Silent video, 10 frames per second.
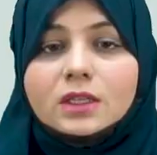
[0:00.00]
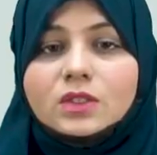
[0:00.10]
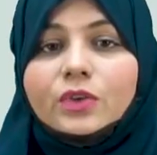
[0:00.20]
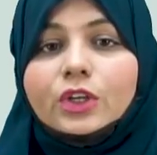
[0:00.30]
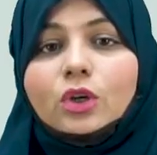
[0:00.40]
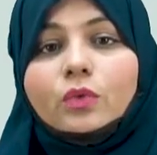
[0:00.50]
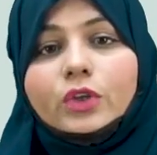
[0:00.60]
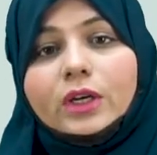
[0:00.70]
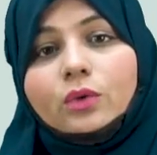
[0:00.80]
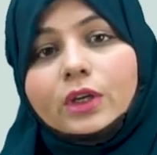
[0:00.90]
this video,
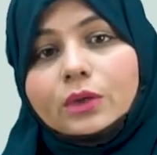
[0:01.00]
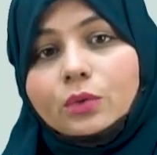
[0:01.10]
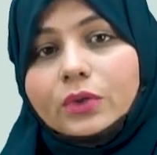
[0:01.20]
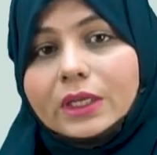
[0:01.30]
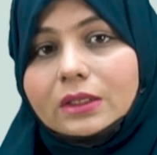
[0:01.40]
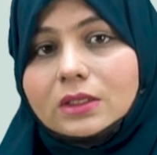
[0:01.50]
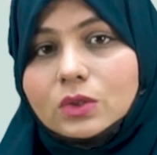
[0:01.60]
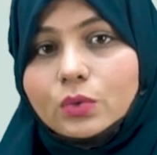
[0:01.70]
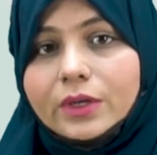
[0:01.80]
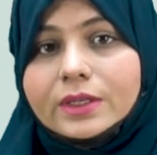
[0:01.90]
we are going to tell the
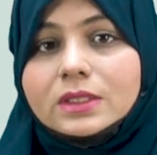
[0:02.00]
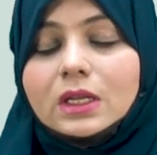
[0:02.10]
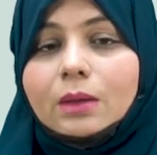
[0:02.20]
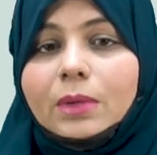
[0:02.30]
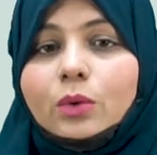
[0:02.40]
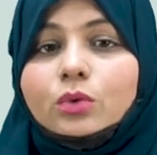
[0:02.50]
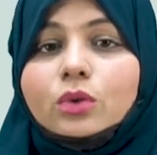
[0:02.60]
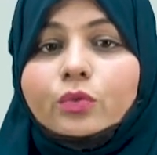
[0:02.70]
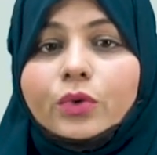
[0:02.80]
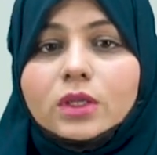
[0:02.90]
students about
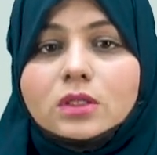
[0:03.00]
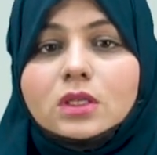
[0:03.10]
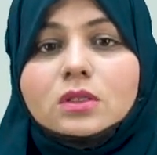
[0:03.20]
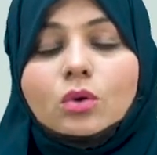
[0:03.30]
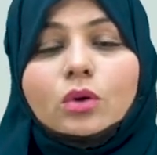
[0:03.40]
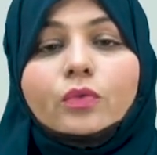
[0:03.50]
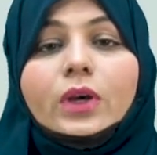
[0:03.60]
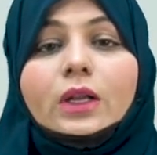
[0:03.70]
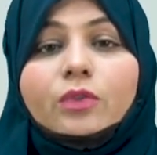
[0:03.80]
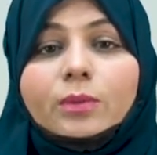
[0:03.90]
the faces of
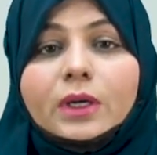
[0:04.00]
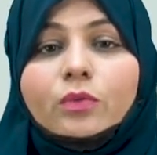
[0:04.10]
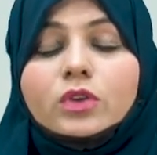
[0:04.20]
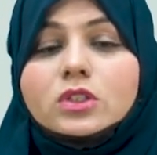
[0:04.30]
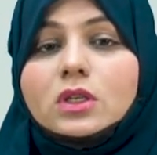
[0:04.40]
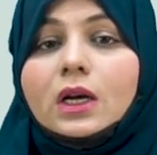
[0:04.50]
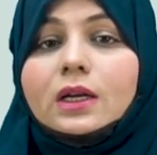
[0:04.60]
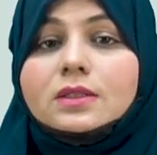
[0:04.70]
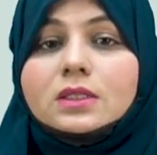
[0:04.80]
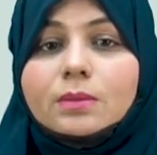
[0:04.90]
alphabet which
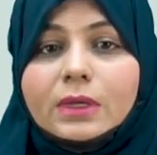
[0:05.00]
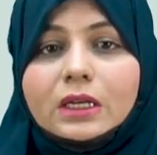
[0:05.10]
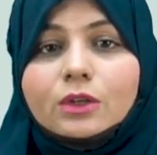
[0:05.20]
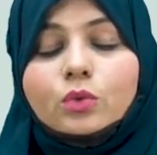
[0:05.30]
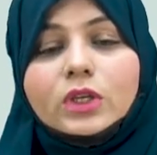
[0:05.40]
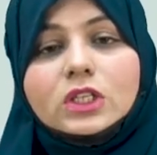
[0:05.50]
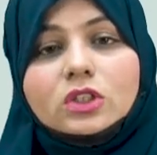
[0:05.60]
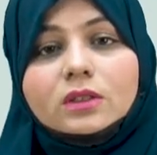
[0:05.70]
are similar to each